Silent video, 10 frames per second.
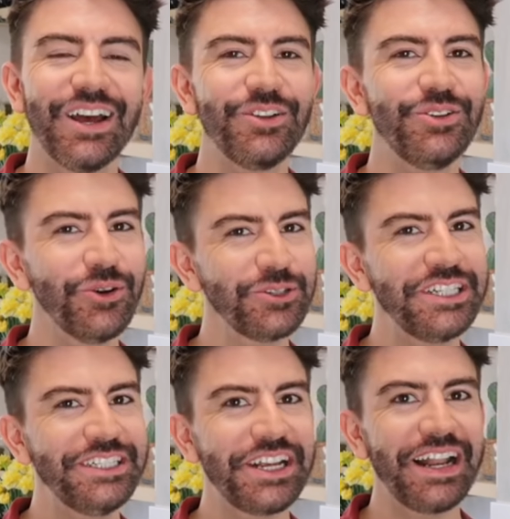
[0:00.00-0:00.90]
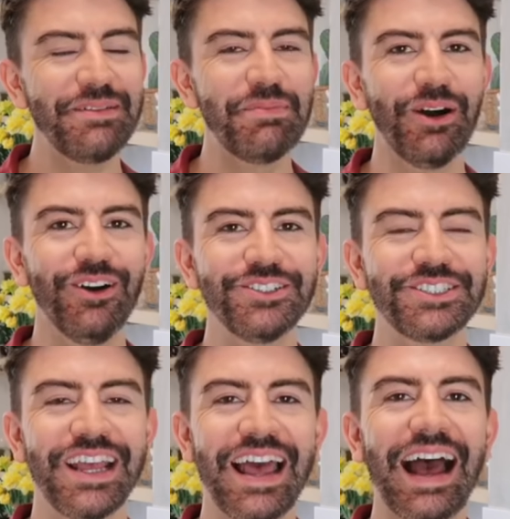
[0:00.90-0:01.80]
naughty jelly pot
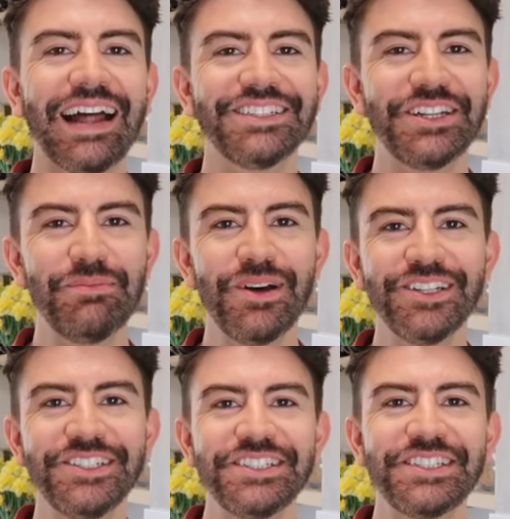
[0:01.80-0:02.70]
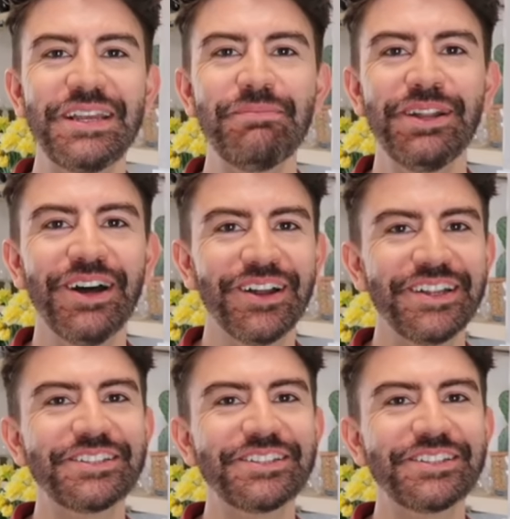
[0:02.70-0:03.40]
and an emergency banana